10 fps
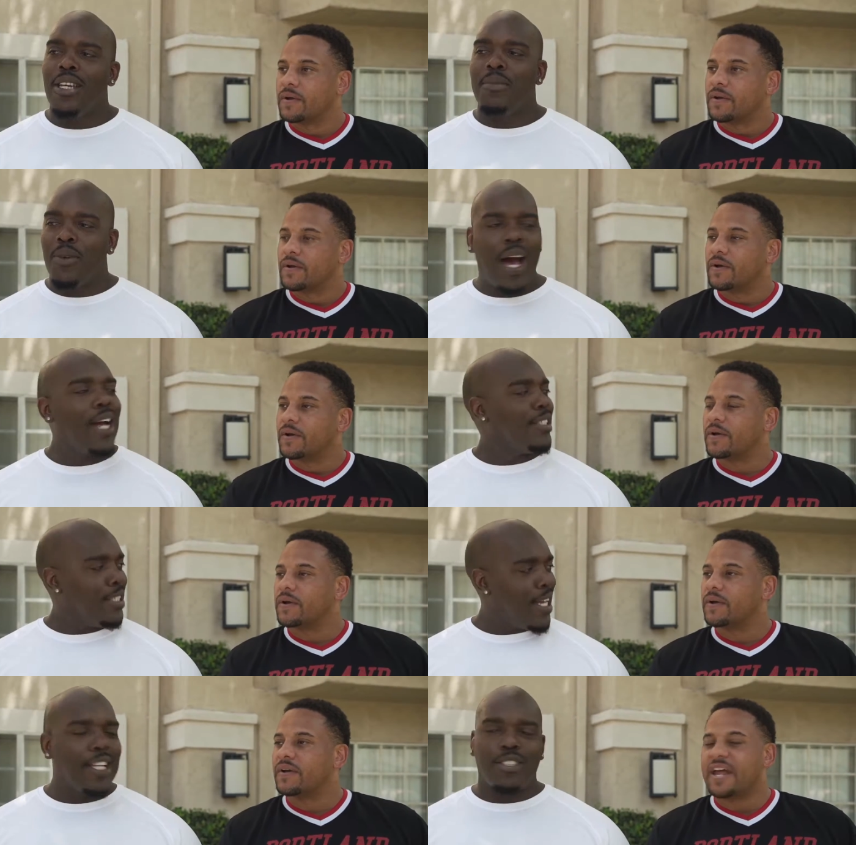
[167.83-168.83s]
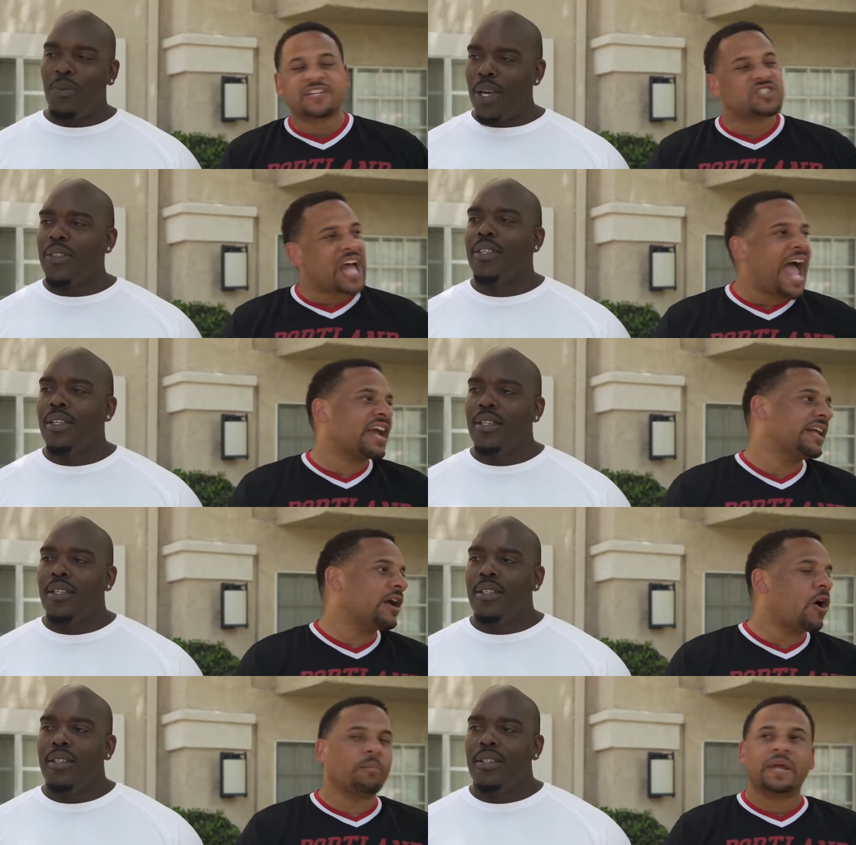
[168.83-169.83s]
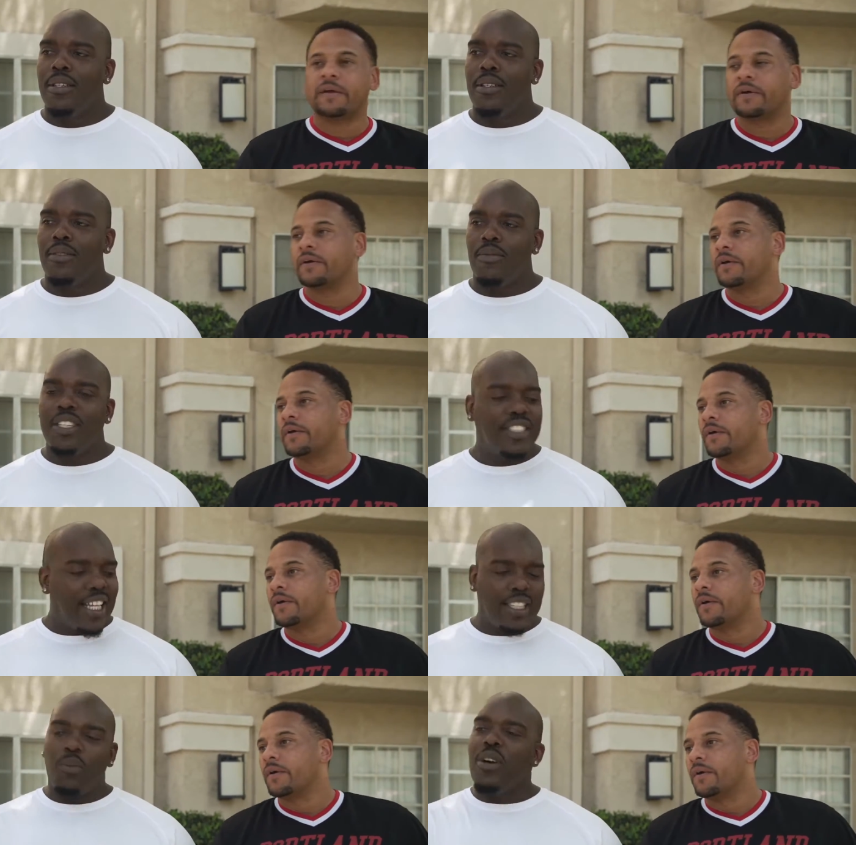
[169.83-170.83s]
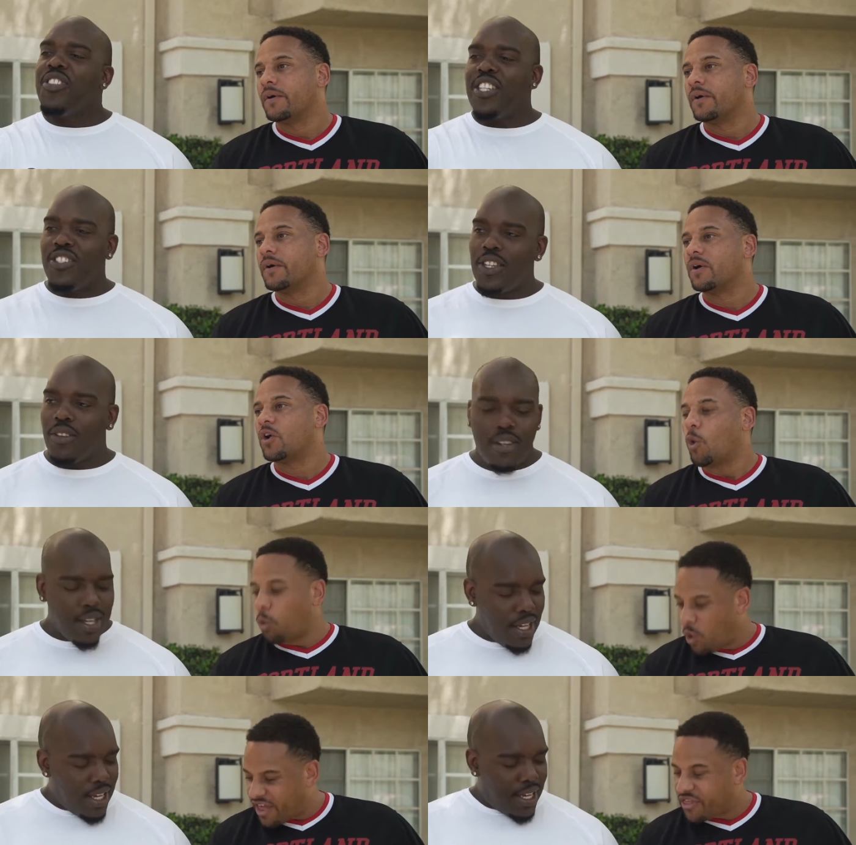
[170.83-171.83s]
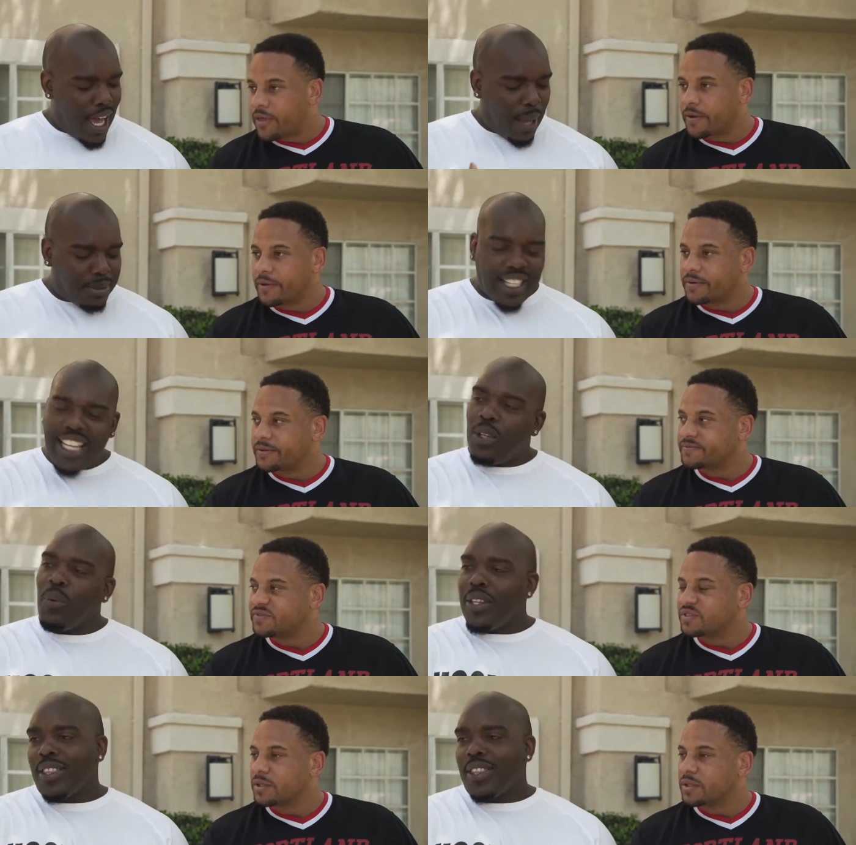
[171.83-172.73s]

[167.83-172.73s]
Speaker 1: W-I-T-H. Exactly, with. homie. We standing with each other. With. I'm standing